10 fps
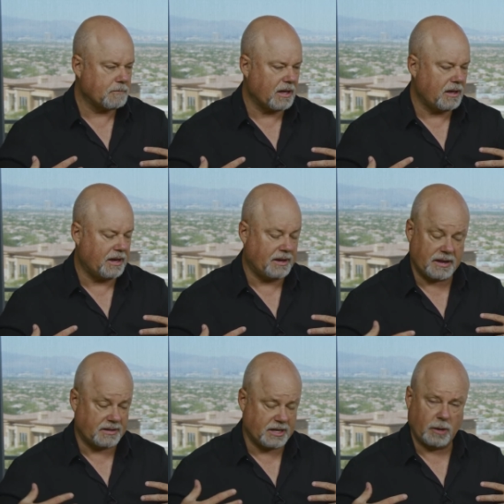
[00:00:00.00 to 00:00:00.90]

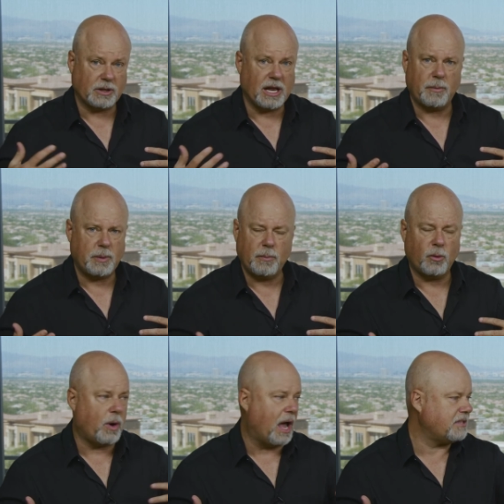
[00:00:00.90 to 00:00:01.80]
It's helped a lot of people.
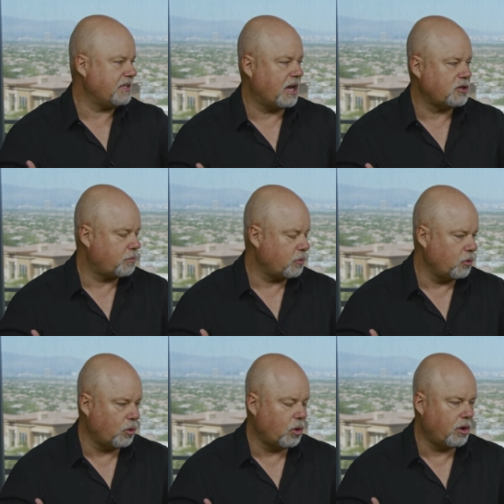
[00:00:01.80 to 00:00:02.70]
Rise of the
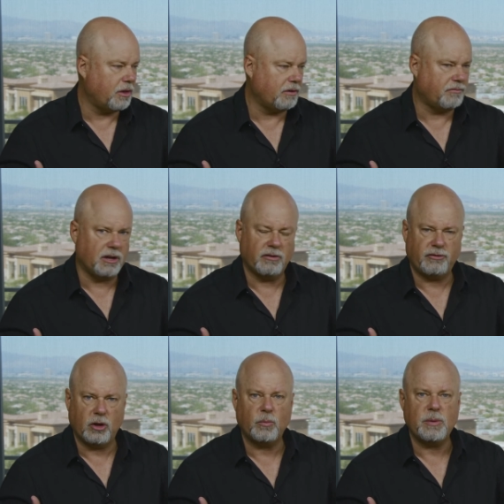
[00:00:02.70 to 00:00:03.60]
Entrepreneur, the little
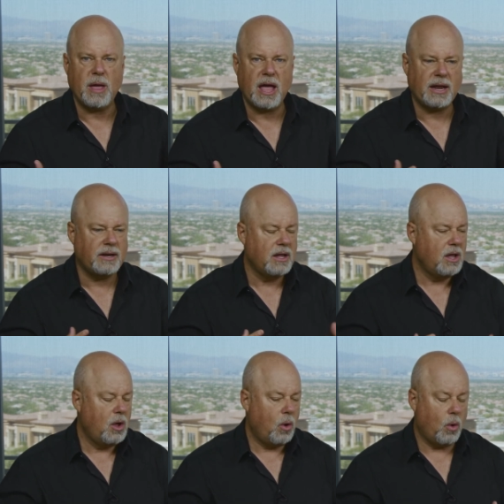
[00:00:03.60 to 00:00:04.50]
film we made,
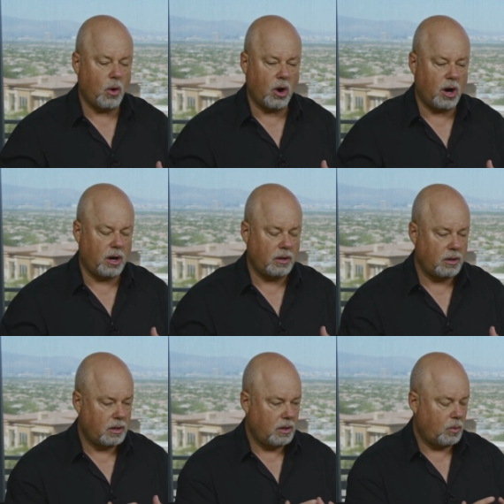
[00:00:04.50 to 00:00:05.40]
or
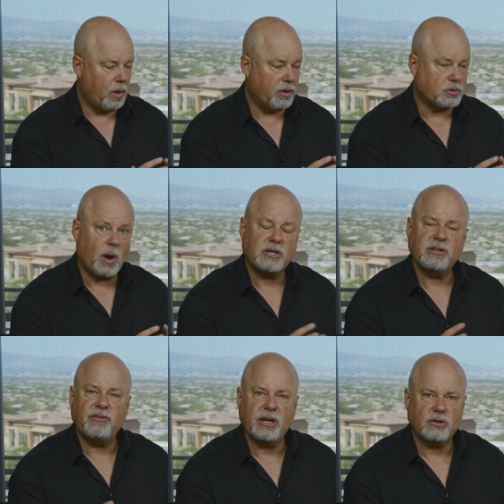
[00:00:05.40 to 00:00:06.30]
whether it's watching
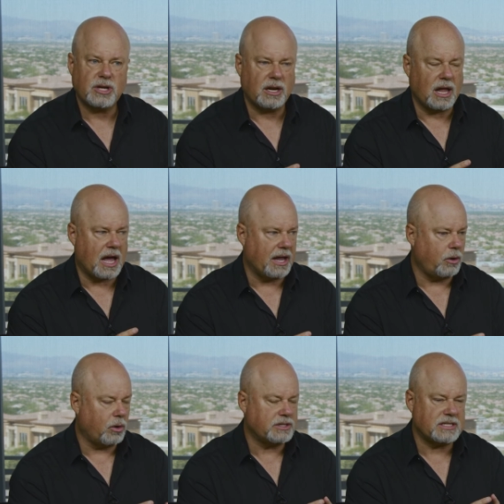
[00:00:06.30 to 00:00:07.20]
videos online
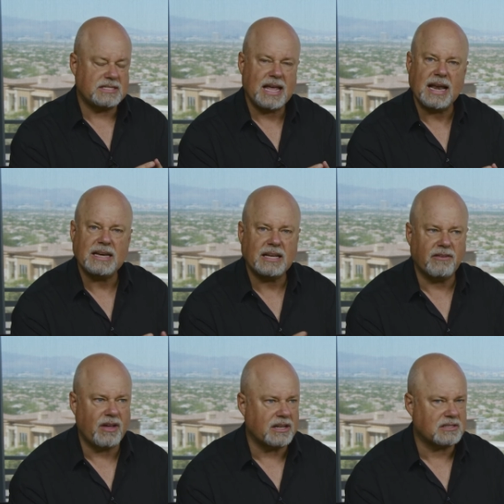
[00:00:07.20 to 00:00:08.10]
or it's attending
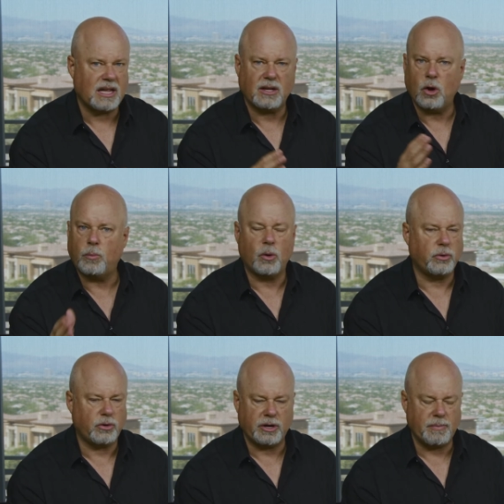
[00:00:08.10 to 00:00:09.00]
events like GoPro
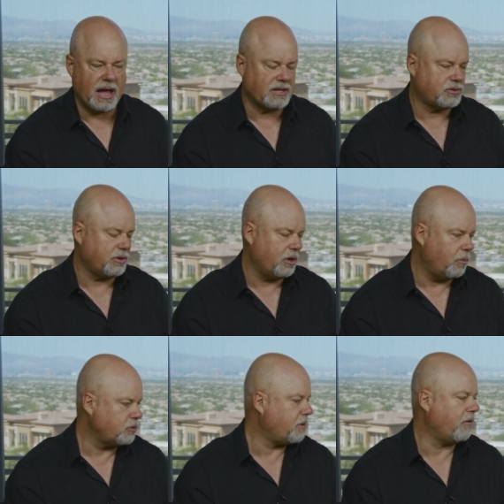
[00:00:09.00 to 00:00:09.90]
Recruiting Mastery or
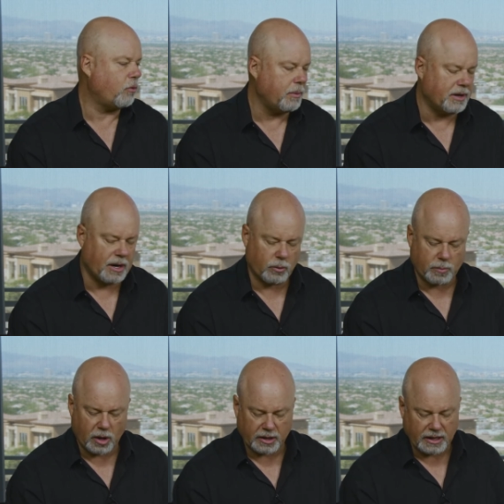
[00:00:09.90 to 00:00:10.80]
Most Powerful Women in Network
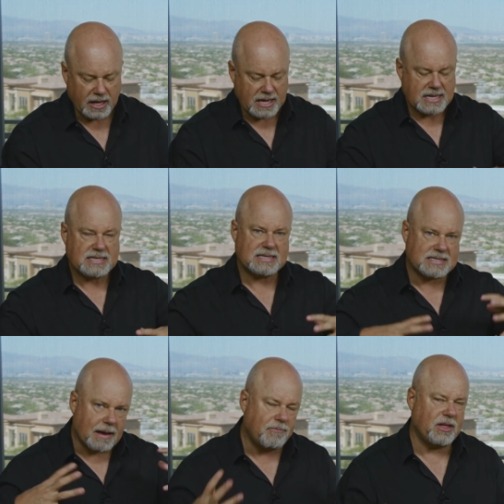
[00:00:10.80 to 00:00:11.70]
Marketing,
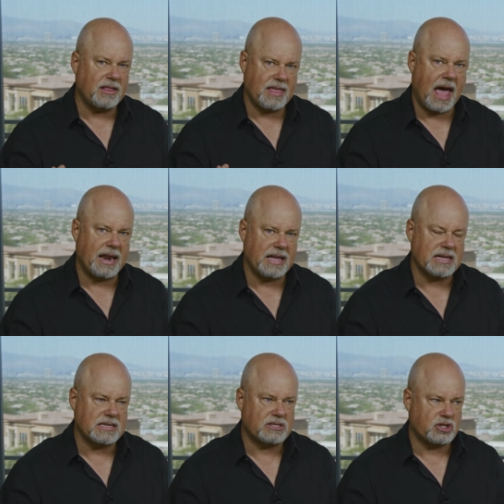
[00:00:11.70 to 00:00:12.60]
something that
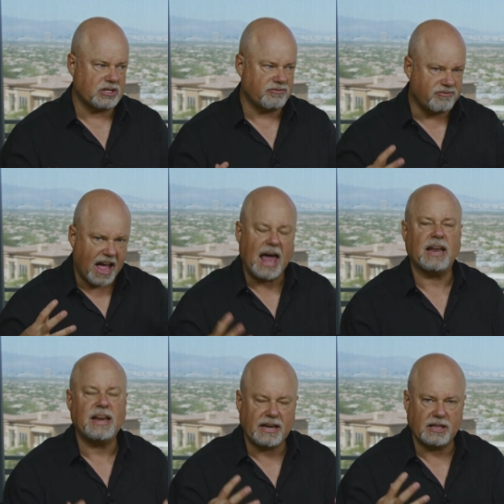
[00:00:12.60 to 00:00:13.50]
is just
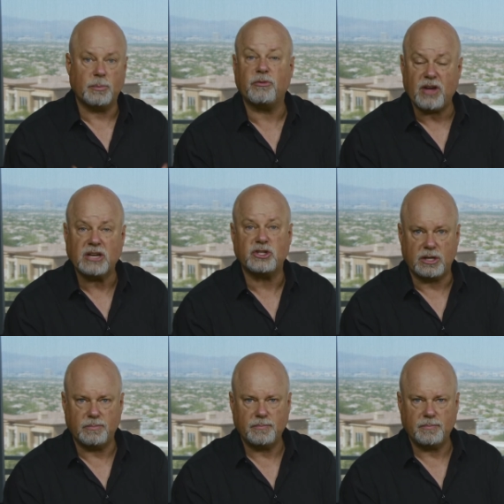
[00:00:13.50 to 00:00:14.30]
validating the profession.